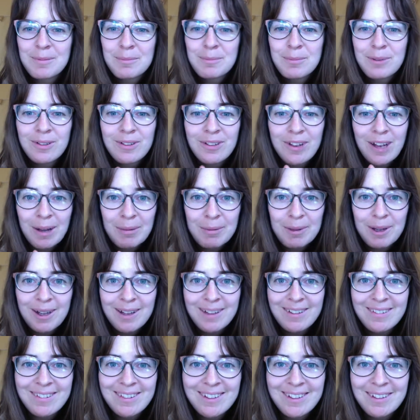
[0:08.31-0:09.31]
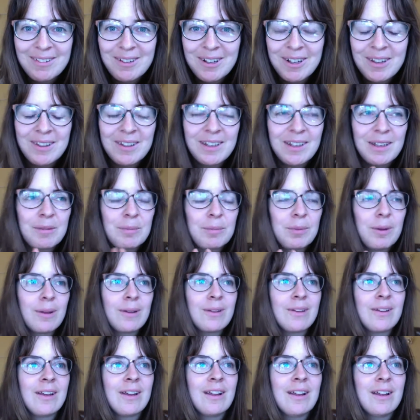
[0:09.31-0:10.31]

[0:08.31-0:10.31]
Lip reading: pajamas and everything, but